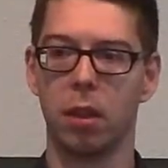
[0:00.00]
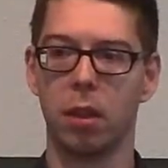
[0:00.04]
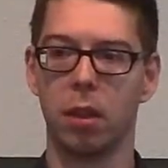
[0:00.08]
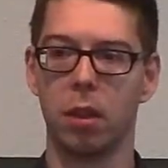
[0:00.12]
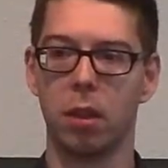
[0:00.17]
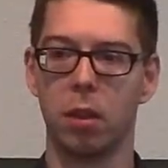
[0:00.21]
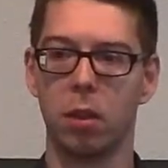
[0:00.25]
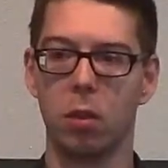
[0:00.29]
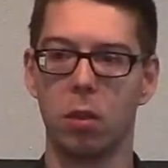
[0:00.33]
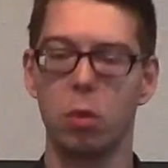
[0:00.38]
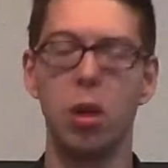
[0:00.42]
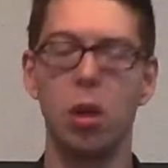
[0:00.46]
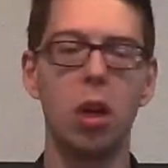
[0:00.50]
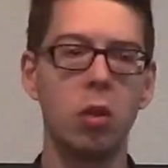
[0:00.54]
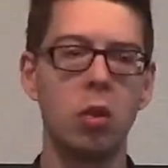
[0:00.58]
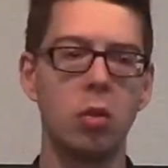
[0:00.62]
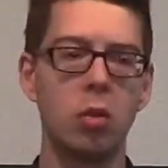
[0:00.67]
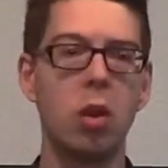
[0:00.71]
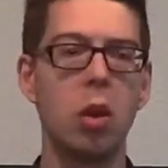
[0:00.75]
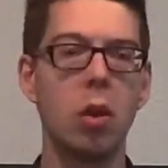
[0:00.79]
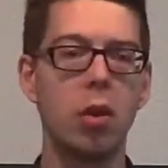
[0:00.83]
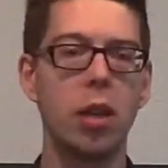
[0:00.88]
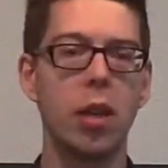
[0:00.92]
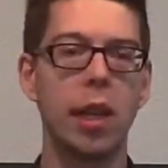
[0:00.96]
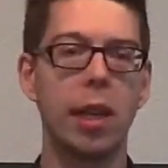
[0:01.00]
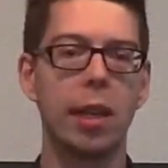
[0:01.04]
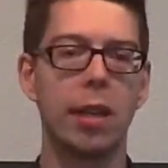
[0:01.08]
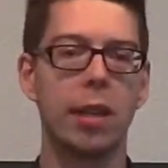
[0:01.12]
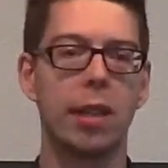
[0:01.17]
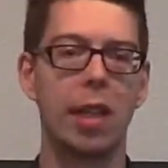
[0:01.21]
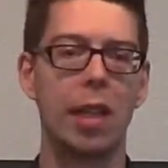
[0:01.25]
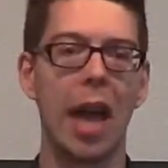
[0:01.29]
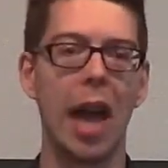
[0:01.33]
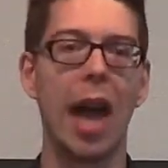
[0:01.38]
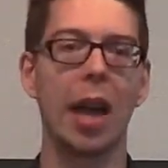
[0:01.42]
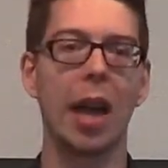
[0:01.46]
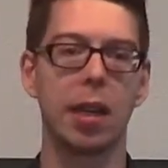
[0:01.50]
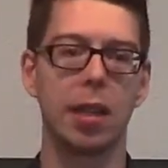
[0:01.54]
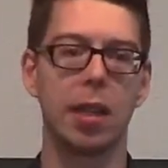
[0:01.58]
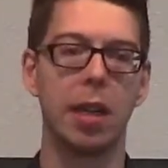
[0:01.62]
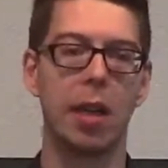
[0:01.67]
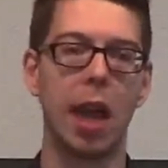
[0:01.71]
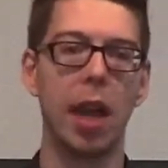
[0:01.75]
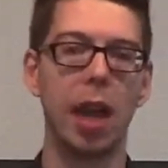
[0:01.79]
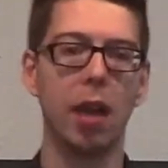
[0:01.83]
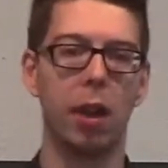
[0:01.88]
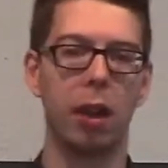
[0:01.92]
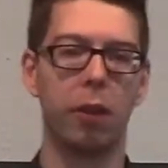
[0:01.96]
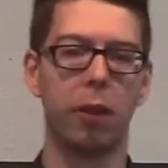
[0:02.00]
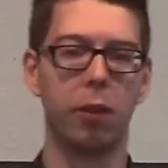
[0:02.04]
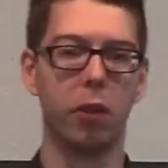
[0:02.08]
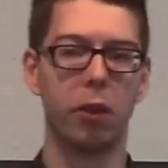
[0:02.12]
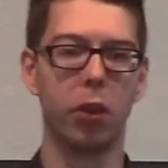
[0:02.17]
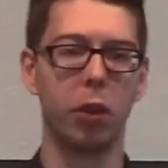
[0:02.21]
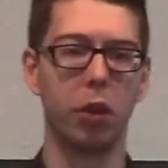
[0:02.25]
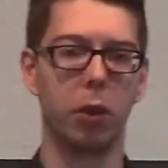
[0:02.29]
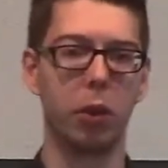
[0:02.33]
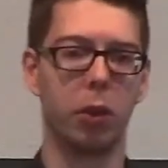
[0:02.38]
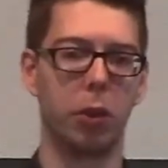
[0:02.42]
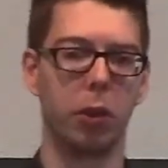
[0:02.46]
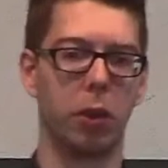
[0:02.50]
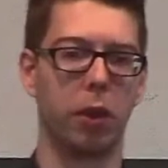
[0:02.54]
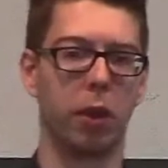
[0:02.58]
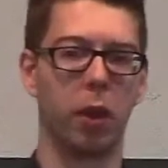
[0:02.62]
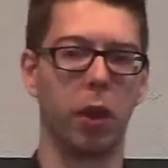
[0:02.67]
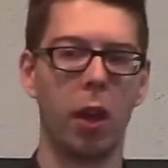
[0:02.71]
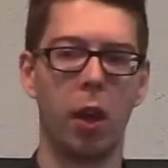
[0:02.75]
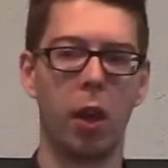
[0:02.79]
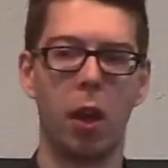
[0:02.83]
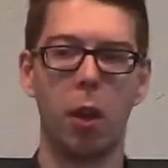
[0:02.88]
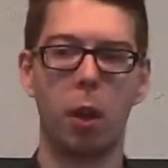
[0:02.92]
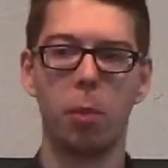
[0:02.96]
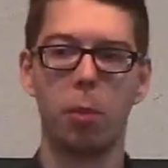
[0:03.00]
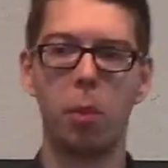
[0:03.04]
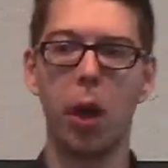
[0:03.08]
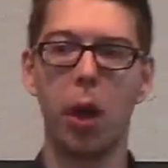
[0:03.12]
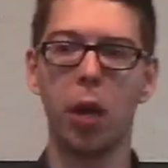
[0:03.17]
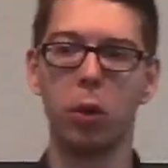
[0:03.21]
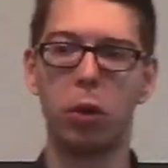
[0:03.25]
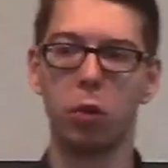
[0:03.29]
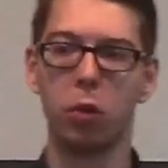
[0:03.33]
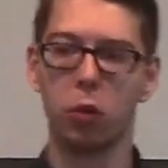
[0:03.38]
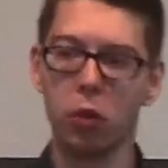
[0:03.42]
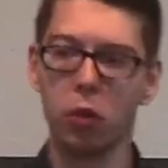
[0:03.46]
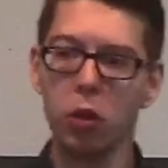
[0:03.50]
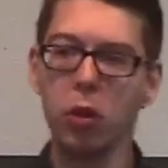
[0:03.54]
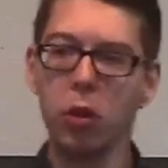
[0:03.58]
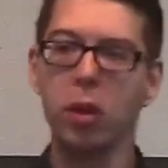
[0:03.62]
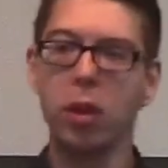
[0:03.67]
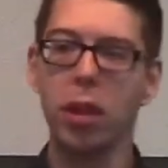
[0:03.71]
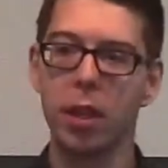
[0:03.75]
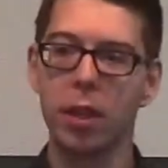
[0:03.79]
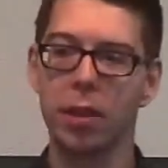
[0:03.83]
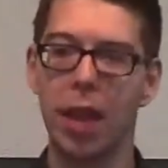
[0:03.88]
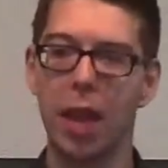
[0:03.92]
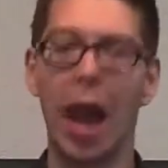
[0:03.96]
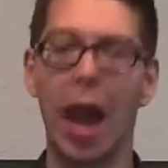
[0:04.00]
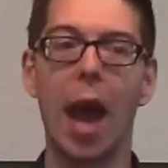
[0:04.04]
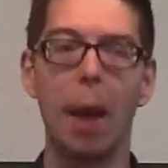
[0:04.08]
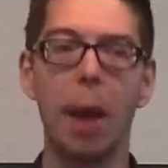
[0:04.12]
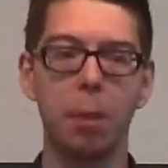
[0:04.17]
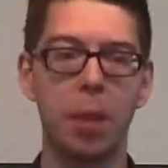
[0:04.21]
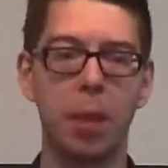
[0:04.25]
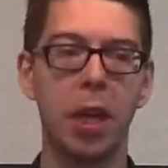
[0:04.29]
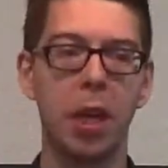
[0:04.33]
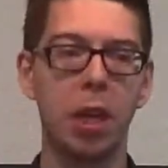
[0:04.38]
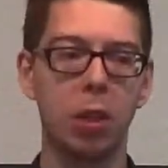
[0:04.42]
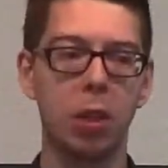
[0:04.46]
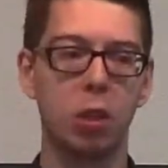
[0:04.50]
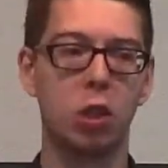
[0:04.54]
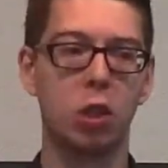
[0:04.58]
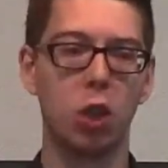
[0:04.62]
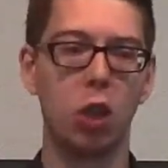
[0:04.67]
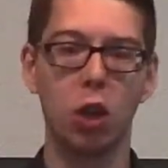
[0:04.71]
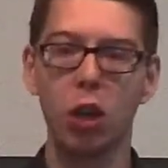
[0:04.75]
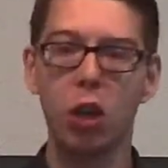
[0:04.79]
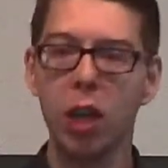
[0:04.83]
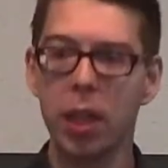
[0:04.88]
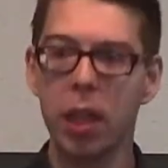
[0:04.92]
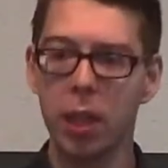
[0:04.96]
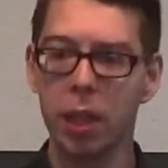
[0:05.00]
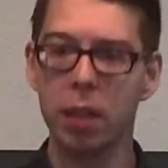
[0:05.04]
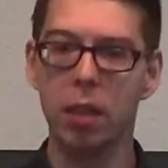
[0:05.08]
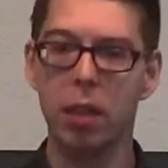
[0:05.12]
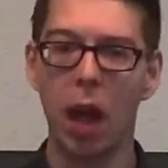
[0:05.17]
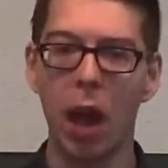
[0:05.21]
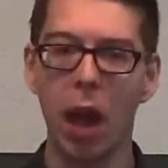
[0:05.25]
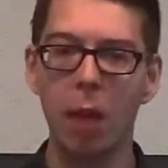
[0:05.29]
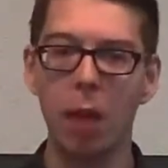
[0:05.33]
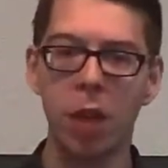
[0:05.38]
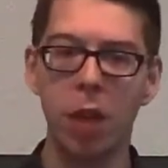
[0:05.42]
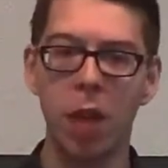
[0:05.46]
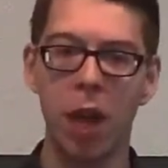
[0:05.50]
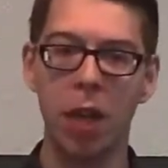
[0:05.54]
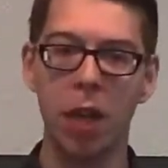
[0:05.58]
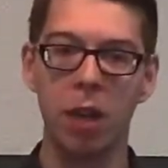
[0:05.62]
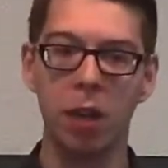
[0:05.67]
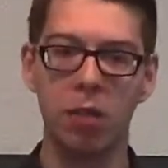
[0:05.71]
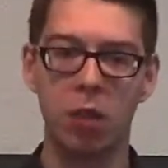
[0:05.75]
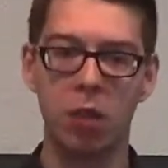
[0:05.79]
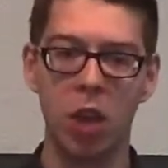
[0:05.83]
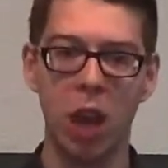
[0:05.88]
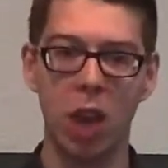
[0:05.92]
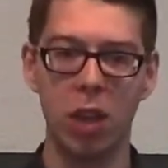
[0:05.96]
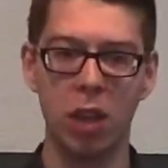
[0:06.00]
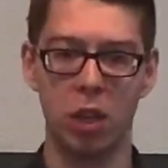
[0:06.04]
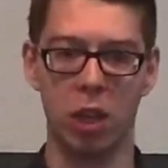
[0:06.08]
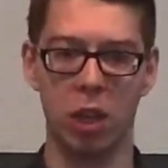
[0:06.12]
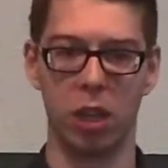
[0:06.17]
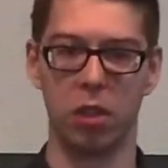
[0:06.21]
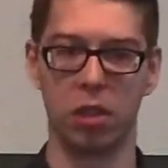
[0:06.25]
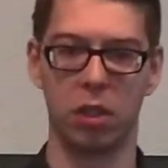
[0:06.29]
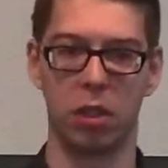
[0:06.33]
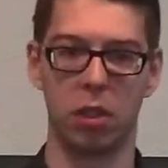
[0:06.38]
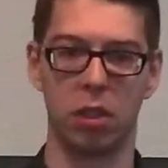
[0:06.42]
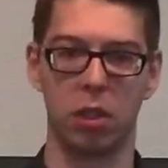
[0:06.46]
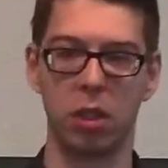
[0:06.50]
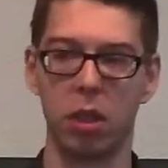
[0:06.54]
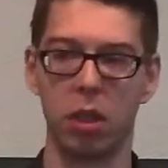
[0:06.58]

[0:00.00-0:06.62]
We don't know the exact date of Ruth, but Ruth is happening during the timeline of Judges.